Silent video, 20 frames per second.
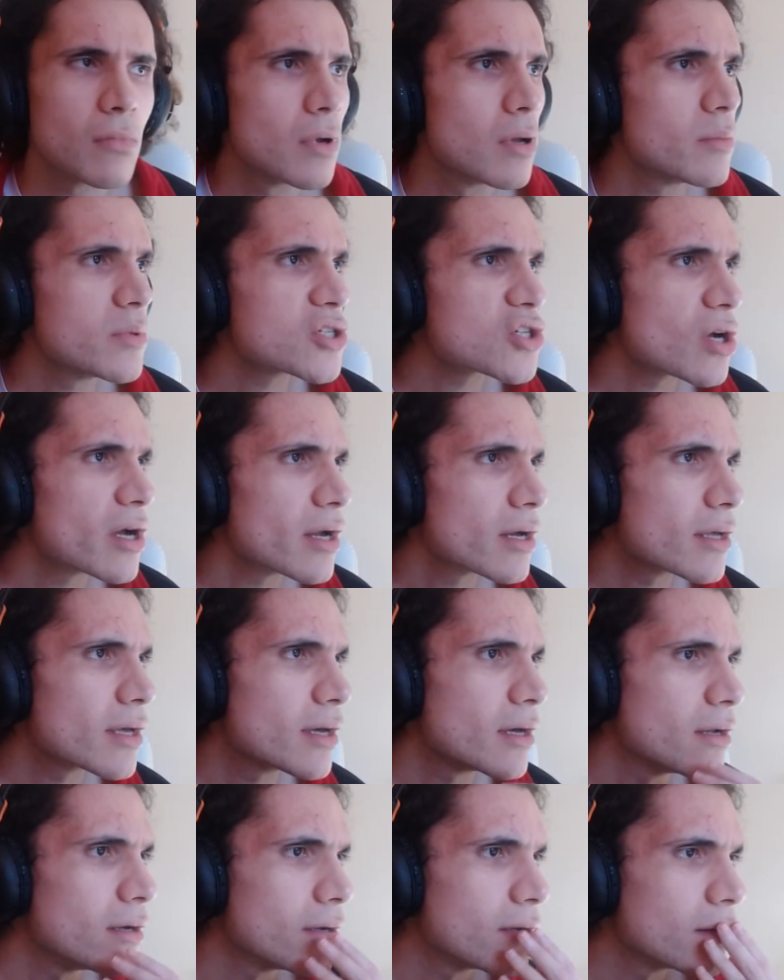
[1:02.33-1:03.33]
try it
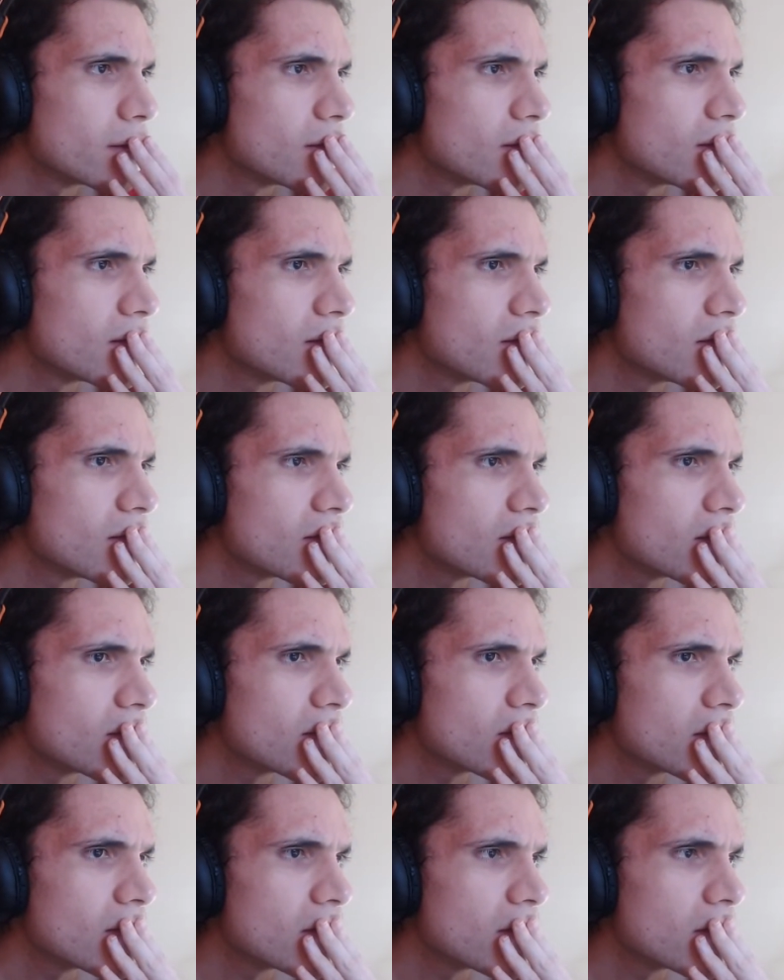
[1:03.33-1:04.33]
again.
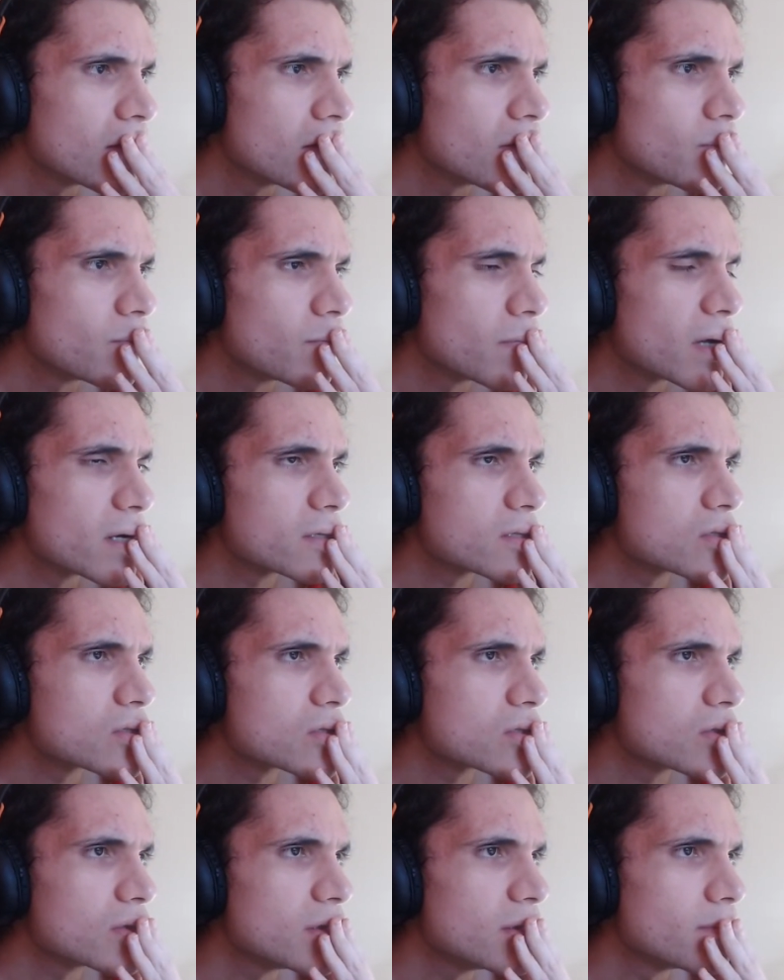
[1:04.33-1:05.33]
Manage
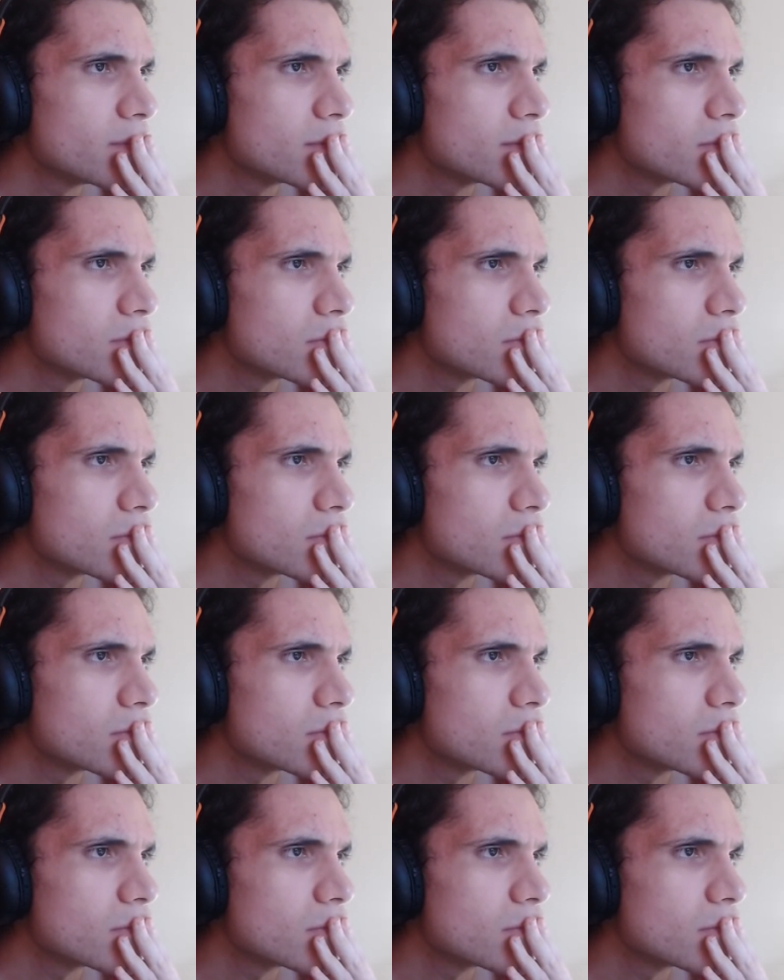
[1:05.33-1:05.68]
stream.